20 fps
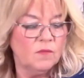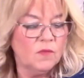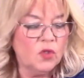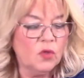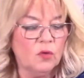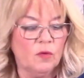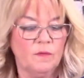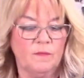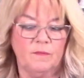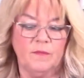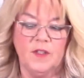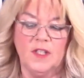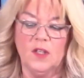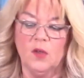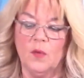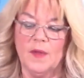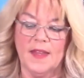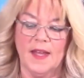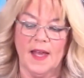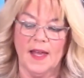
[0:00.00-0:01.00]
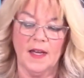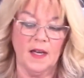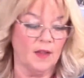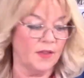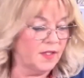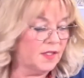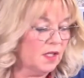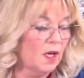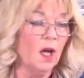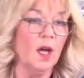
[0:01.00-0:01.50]
sort of deal with that
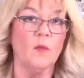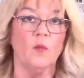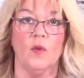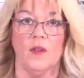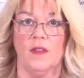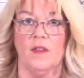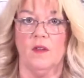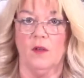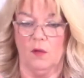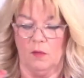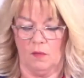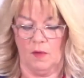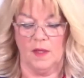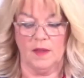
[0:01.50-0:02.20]
another time with you,